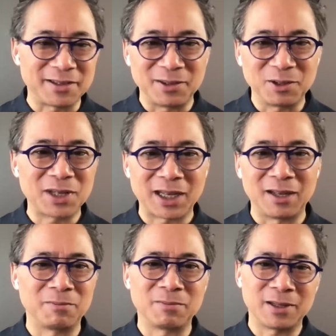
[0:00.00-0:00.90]
It looks like
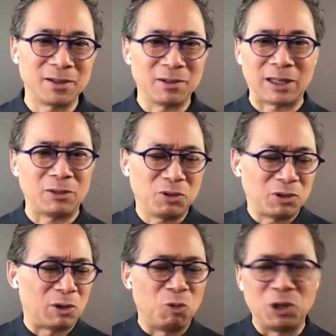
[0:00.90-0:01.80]
a
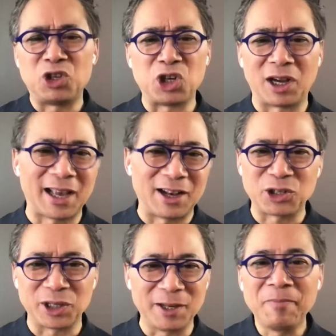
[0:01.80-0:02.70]
woodchuck,
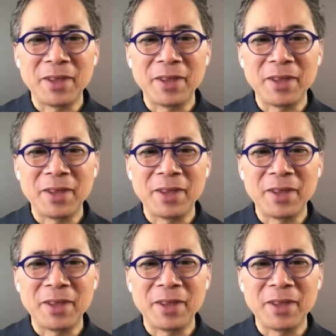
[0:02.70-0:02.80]
actually.